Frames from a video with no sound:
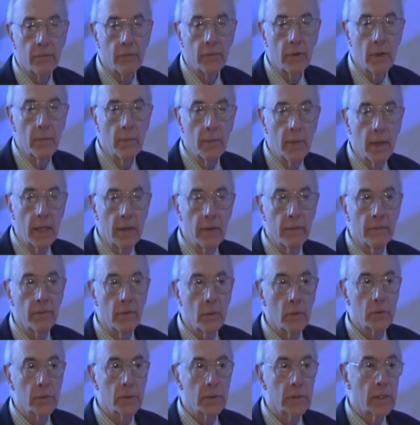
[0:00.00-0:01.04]
from
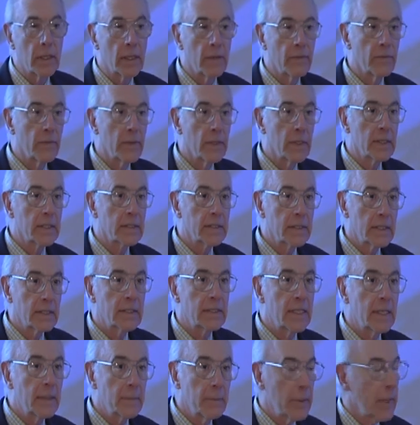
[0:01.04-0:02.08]
ENFOS of the
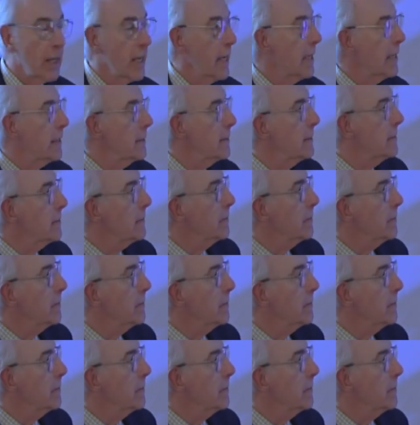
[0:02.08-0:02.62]
existing plans.